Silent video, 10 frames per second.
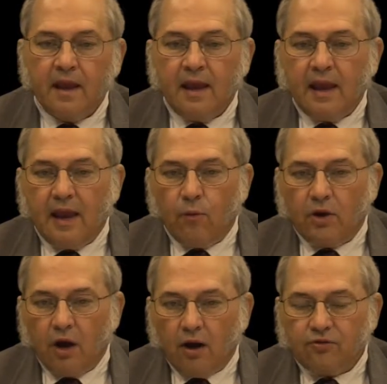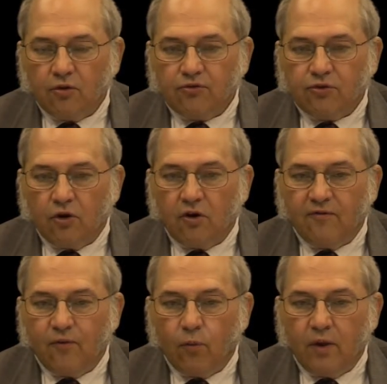And we also
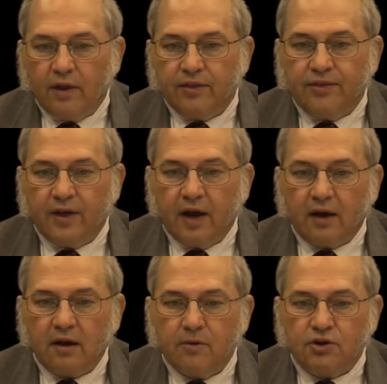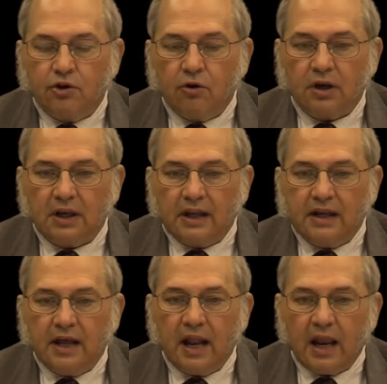serve with Commissioner
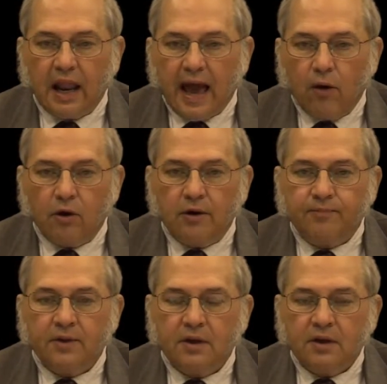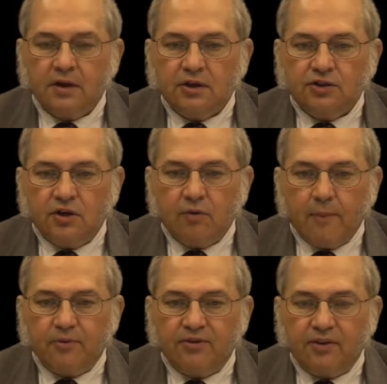Linda Lauer. She
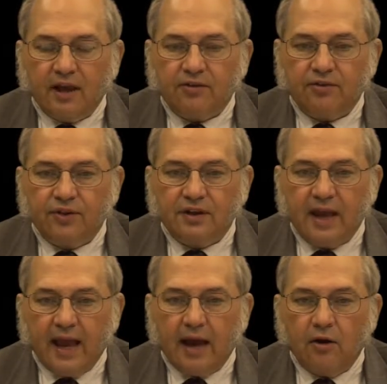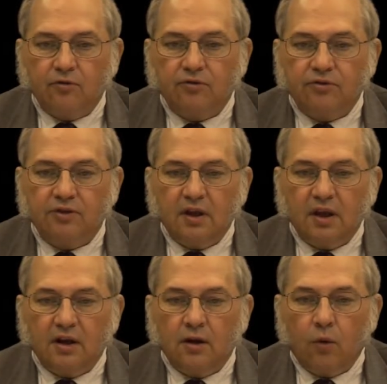represents the towns
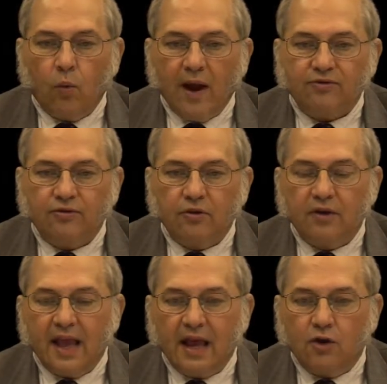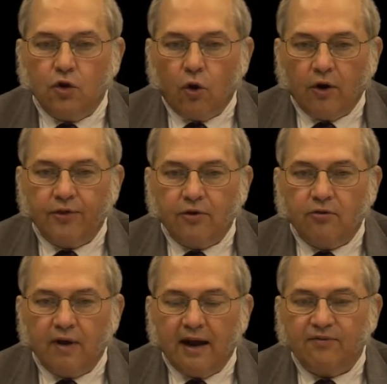in western and northern
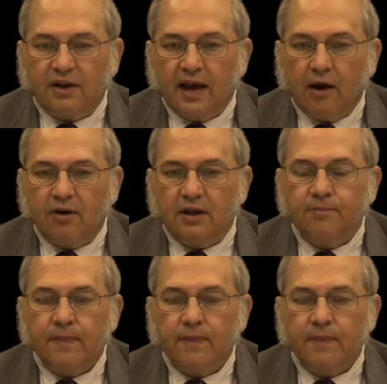Grafton County,